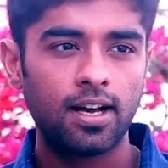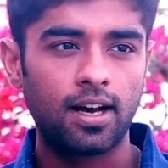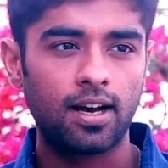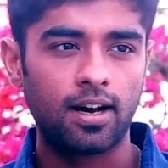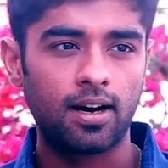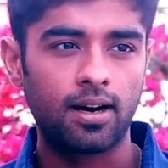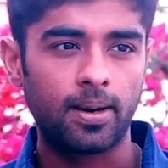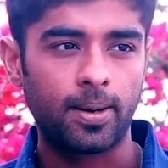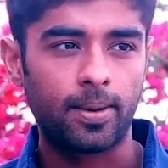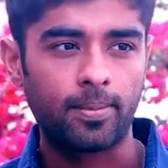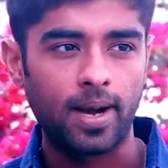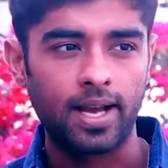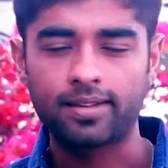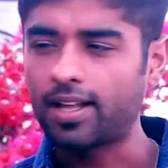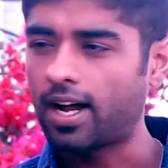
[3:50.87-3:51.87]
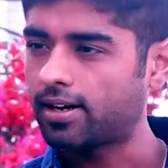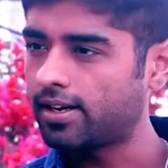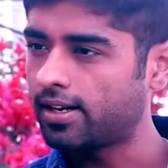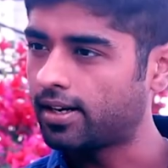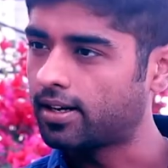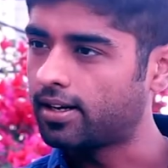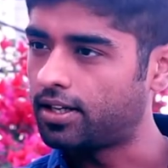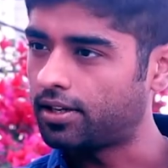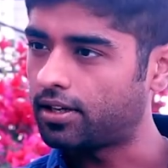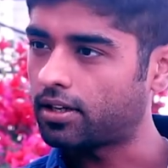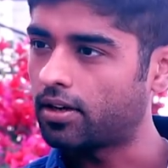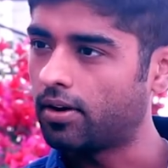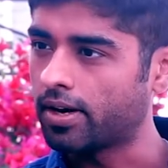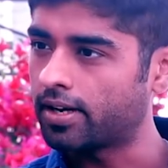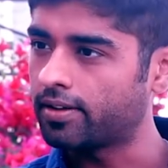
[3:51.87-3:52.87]
I started
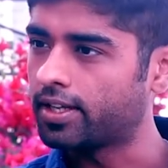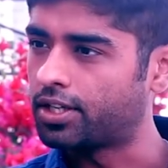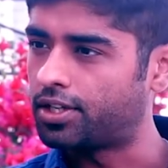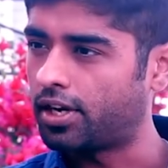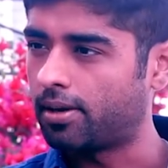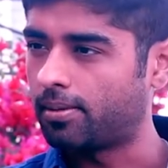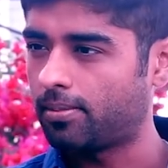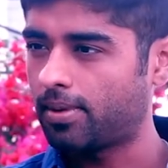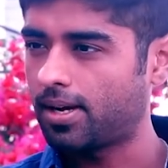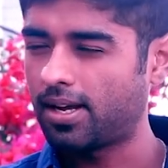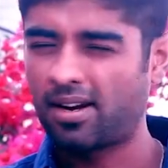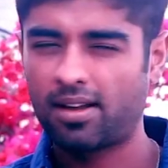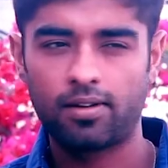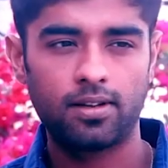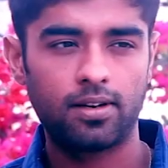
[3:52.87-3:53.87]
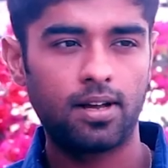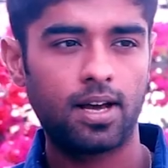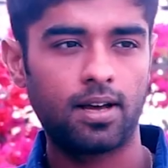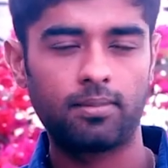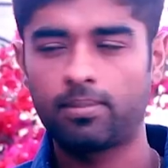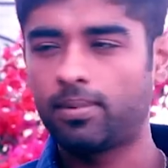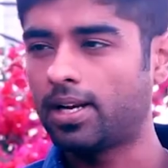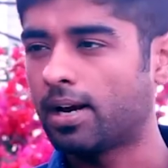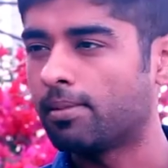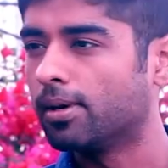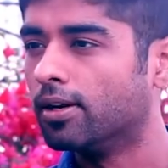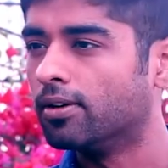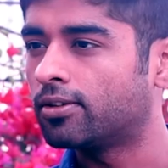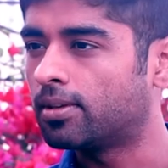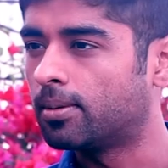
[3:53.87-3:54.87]
going to the gym, and let me
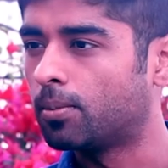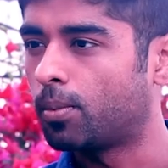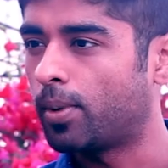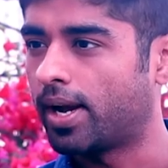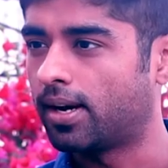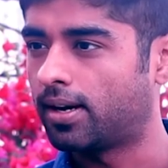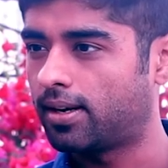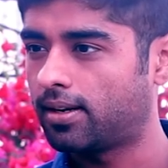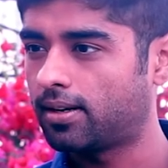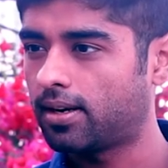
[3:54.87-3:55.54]
lose some weight.